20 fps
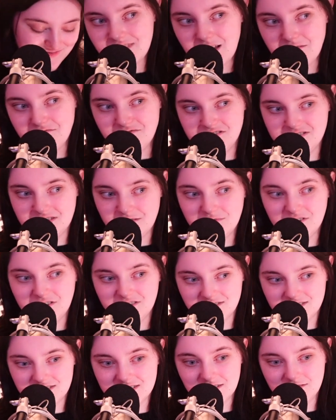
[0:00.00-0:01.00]
I would tell my
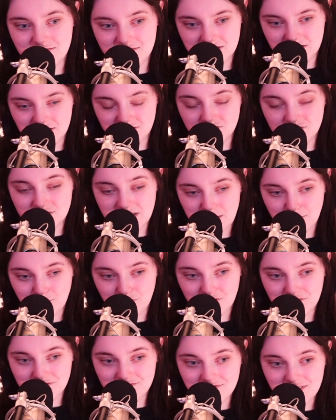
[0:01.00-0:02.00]
younger self to do that
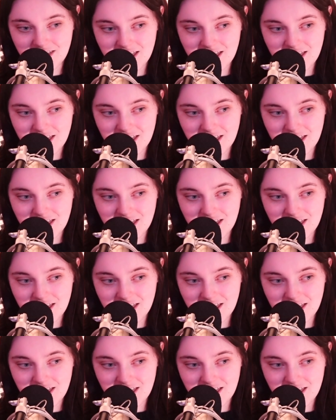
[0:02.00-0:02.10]
more,